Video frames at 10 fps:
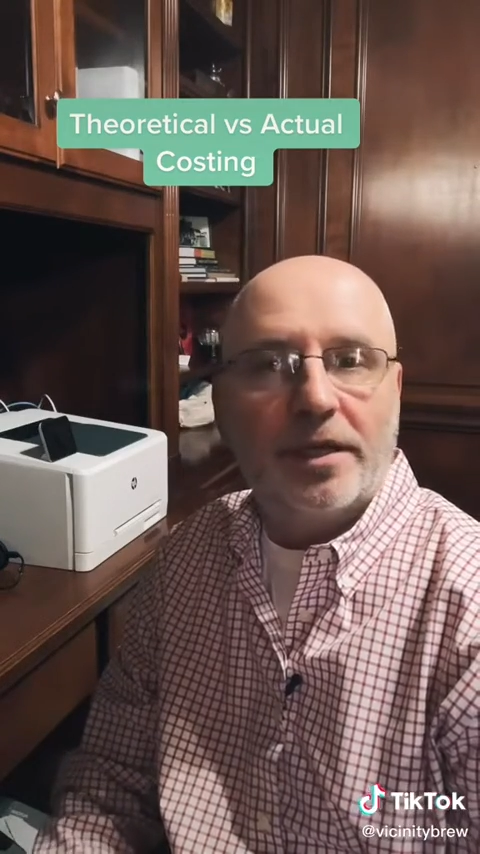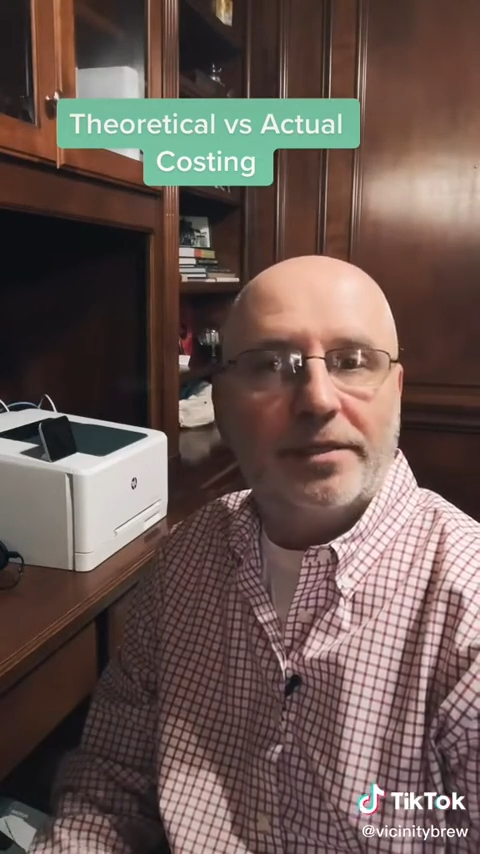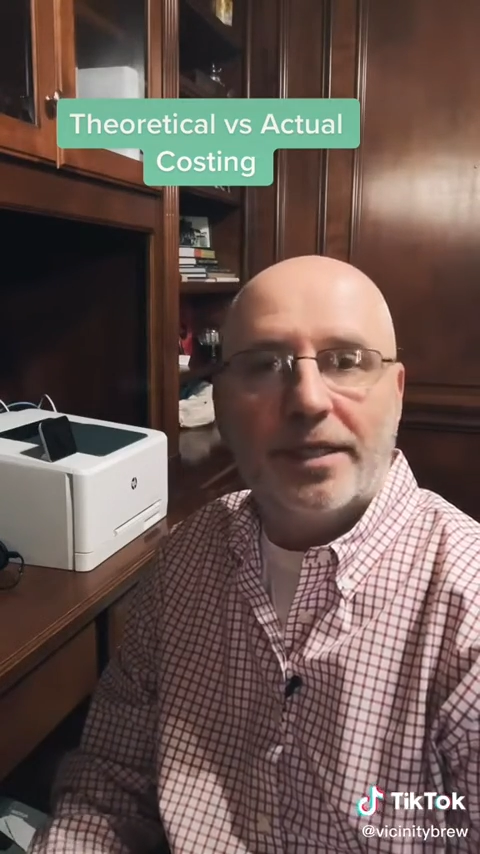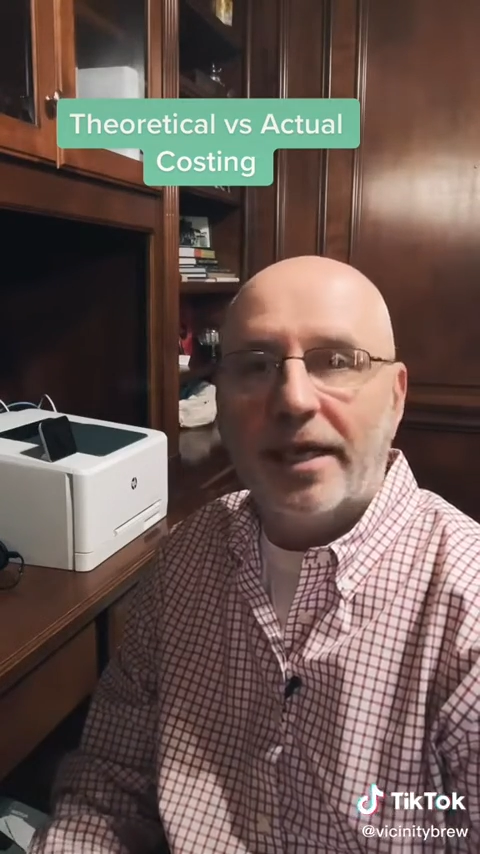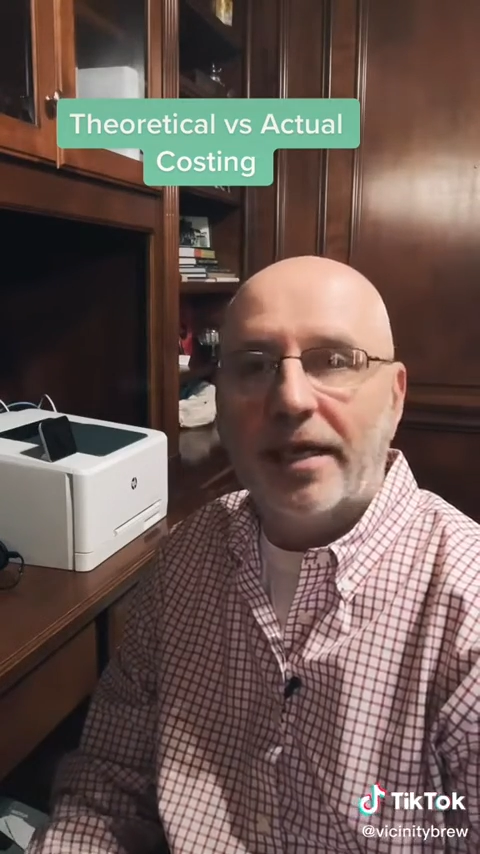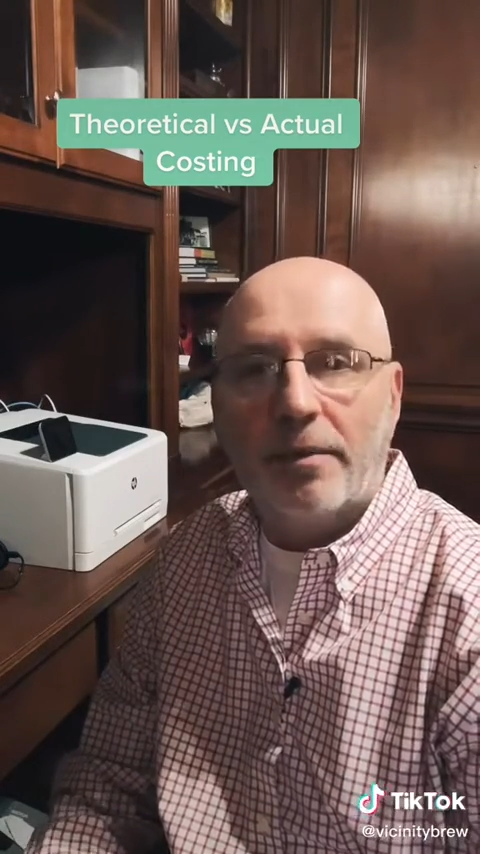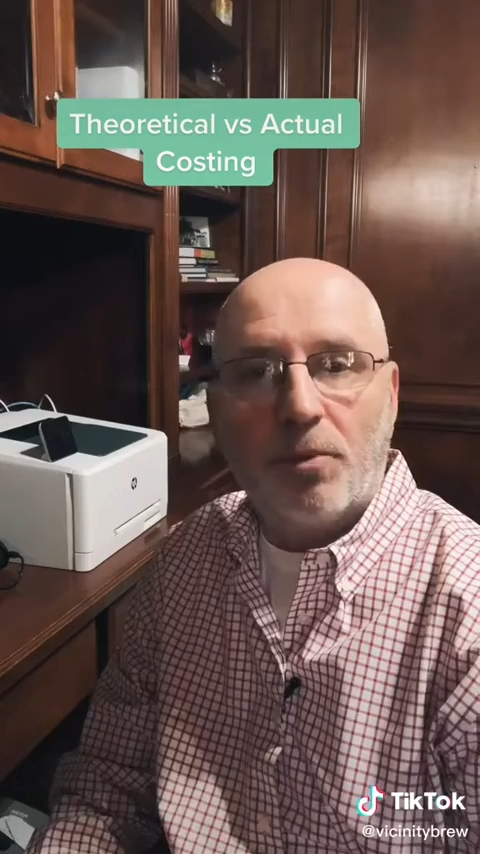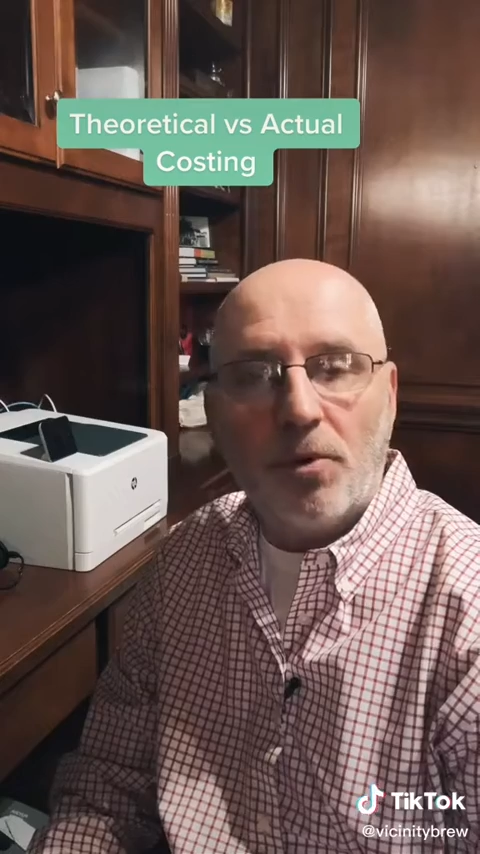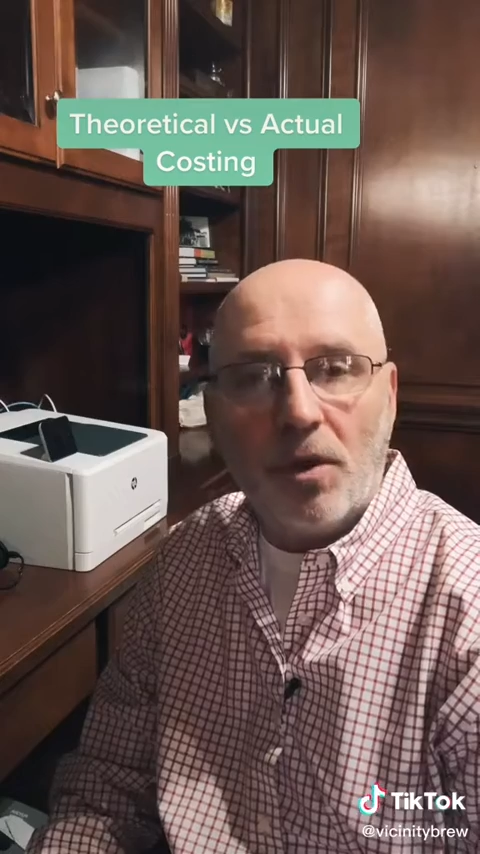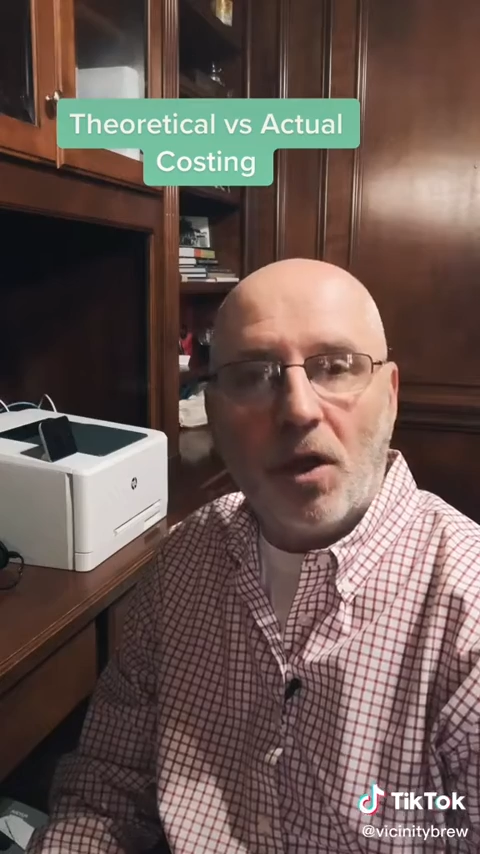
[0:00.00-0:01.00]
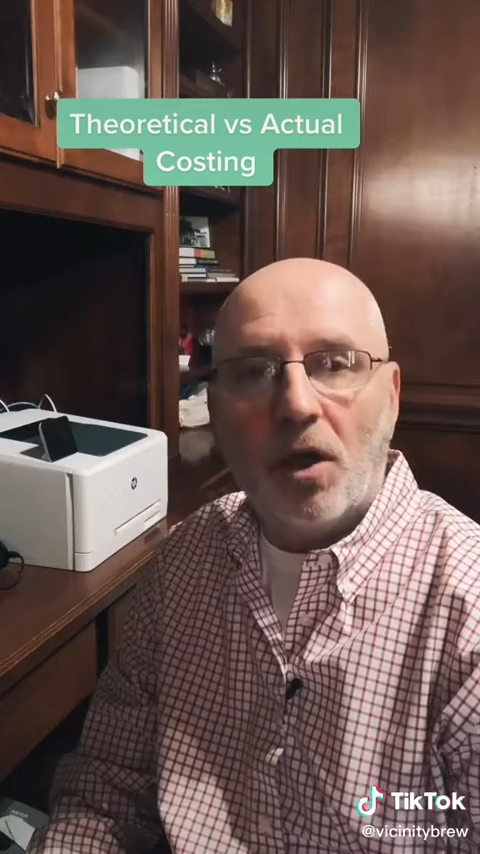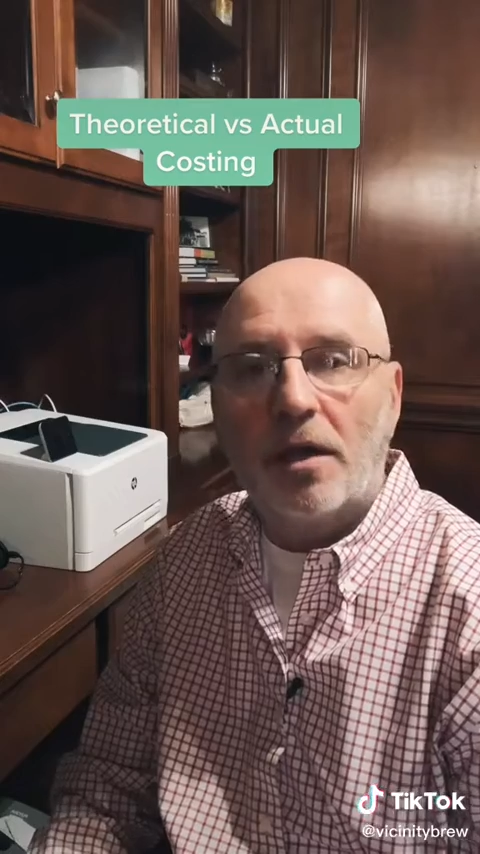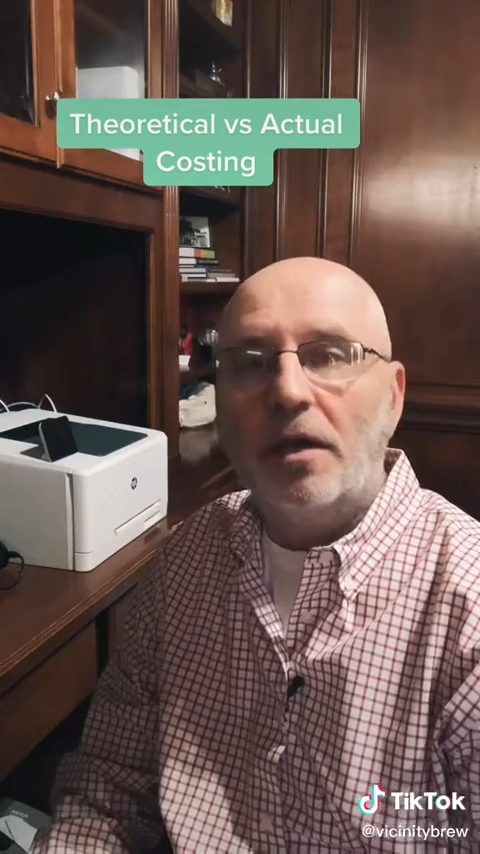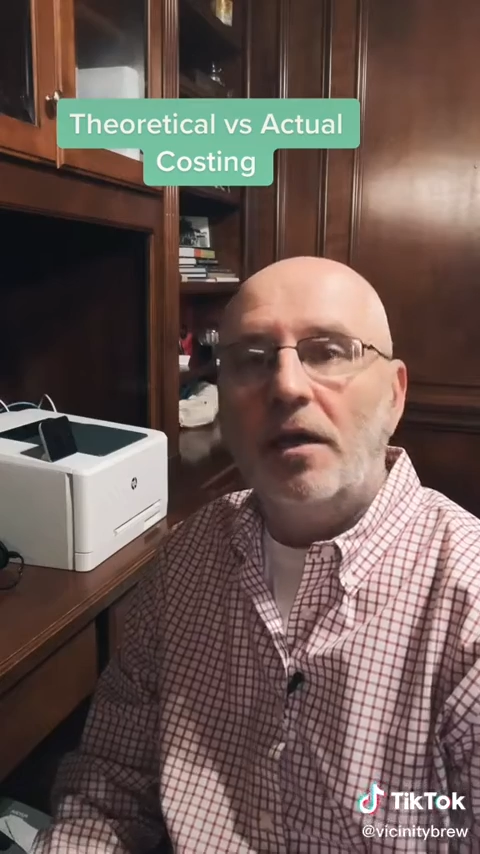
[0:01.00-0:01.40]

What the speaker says: say, in a brew log.